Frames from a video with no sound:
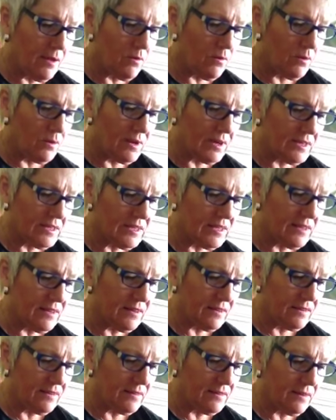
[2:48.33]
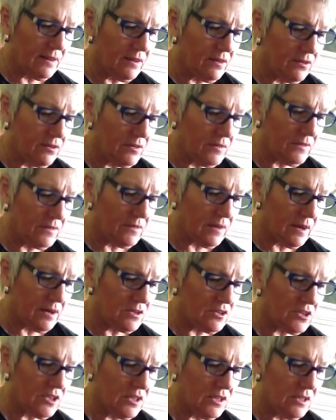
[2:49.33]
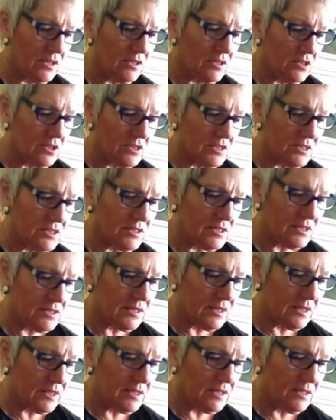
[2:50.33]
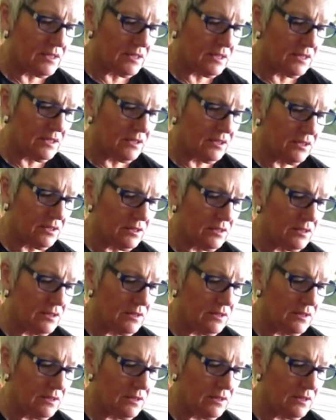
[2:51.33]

We'll get to this center section in just a second here.